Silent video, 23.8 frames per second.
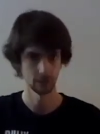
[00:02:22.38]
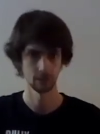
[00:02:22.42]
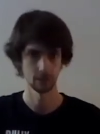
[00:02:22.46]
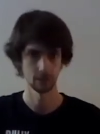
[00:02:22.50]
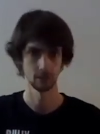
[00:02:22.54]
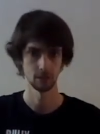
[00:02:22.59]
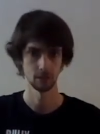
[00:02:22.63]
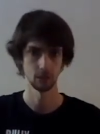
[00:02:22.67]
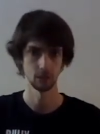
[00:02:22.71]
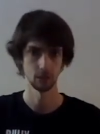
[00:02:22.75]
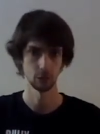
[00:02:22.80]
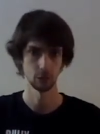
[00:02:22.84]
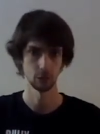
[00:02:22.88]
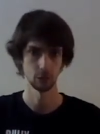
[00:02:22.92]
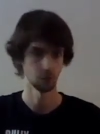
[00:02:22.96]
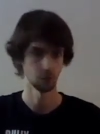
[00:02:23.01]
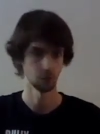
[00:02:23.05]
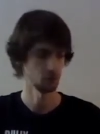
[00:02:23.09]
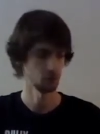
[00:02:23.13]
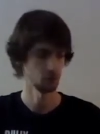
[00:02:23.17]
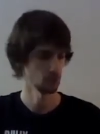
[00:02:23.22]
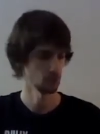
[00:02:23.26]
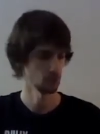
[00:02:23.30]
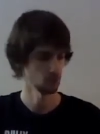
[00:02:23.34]
so if we move
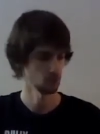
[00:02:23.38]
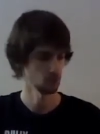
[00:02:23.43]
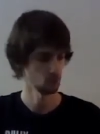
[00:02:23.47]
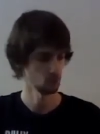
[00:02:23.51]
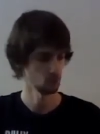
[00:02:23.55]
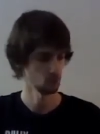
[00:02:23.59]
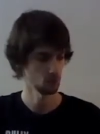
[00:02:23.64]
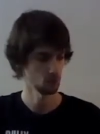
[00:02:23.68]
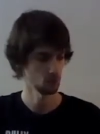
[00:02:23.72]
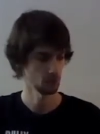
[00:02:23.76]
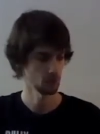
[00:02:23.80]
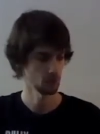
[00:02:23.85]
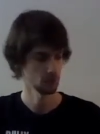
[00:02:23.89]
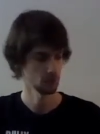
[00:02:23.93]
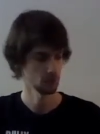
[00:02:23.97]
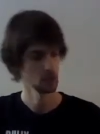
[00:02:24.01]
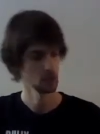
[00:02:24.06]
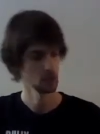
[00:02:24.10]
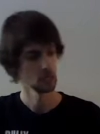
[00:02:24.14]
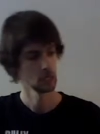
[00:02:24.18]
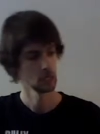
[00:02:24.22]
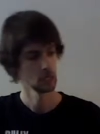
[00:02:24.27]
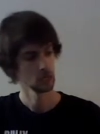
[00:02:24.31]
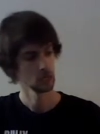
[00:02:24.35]
up 1,
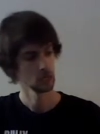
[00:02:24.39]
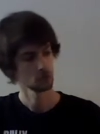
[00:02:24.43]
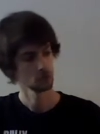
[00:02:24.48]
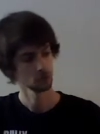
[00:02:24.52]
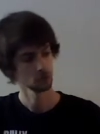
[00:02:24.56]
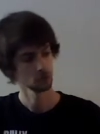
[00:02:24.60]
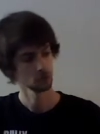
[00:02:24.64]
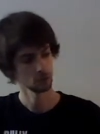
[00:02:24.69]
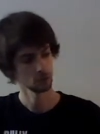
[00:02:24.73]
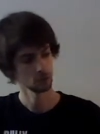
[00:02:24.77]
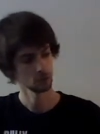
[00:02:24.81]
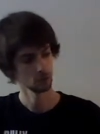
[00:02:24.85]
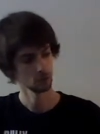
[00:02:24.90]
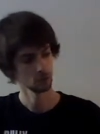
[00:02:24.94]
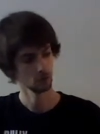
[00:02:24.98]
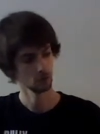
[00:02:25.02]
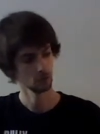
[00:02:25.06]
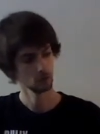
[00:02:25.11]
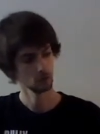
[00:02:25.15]
2,